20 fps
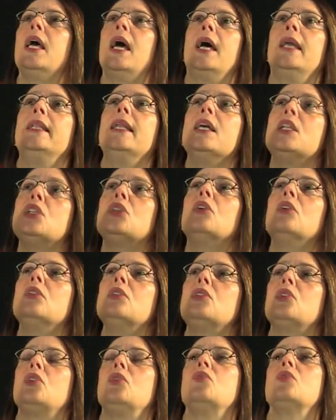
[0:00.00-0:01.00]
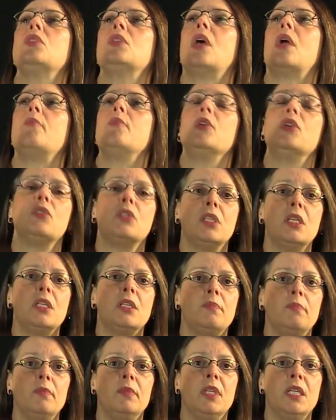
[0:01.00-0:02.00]
and that's also u star because
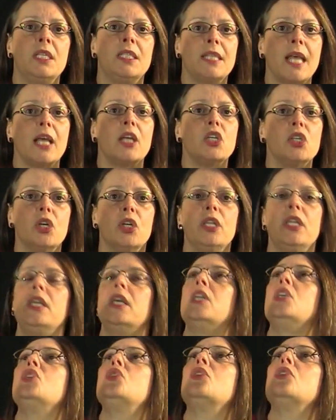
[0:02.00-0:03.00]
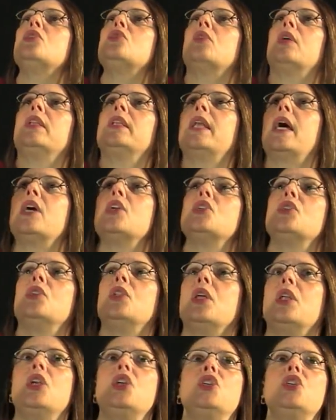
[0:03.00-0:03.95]
this, this section here is also attached to the